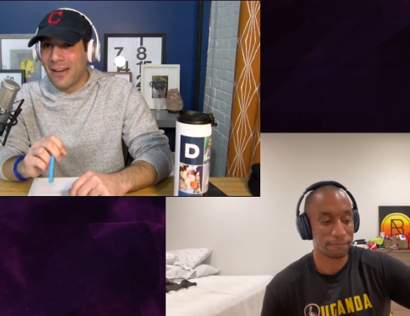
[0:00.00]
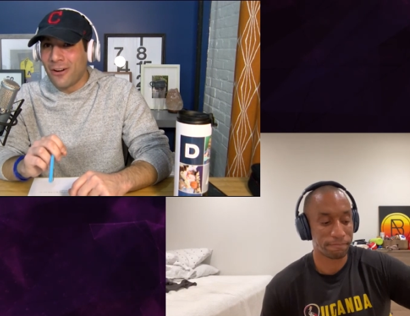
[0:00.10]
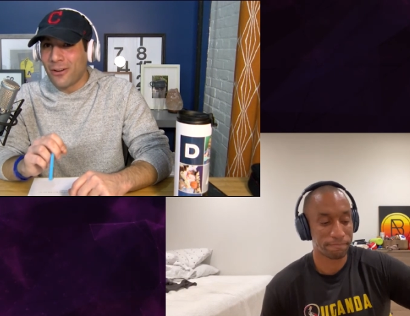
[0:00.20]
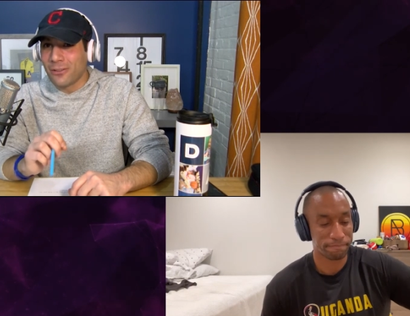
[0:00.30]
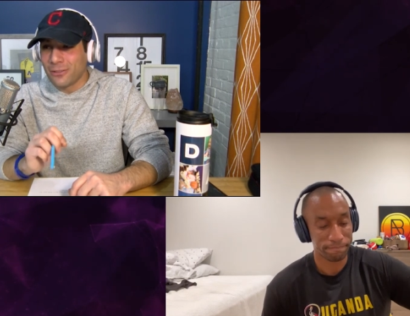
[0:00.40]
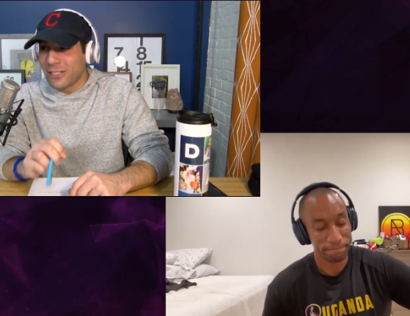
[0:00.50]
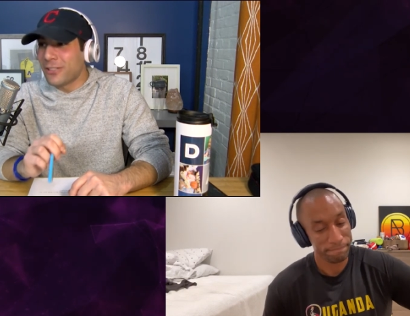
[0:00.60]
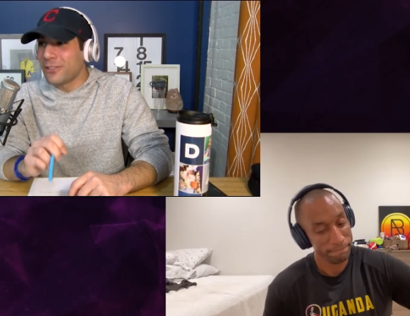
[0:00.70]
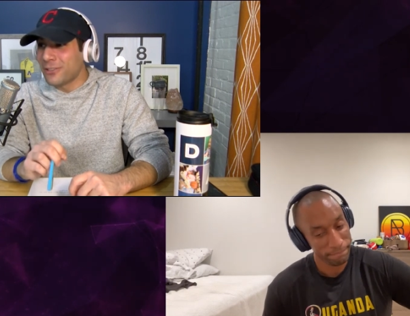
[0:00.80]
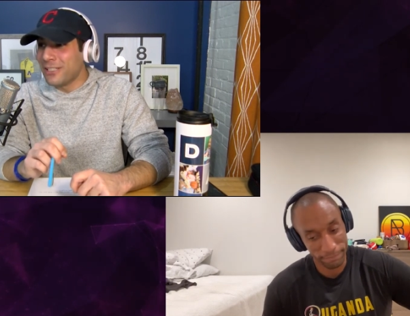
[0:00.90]
Speaker 1: that are
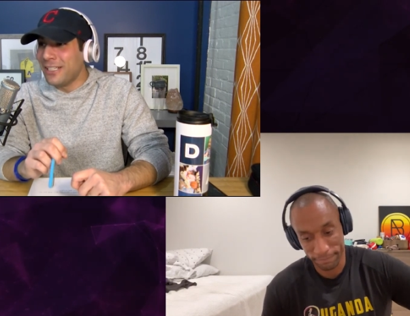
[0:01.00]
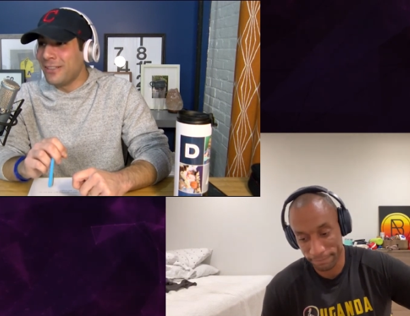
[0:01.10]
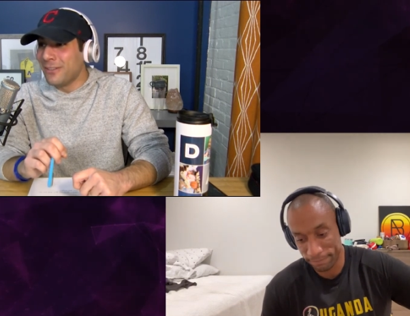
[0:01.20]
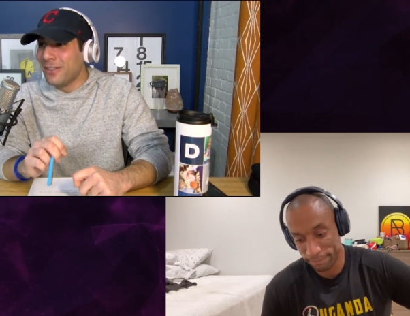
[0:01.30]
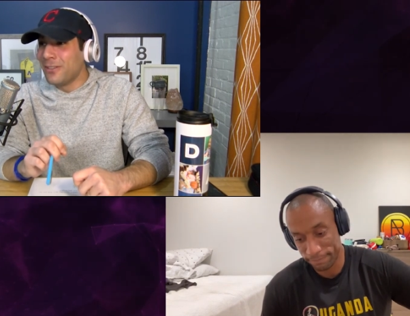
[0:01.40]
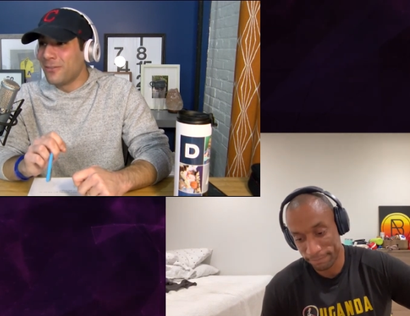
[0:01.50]
literally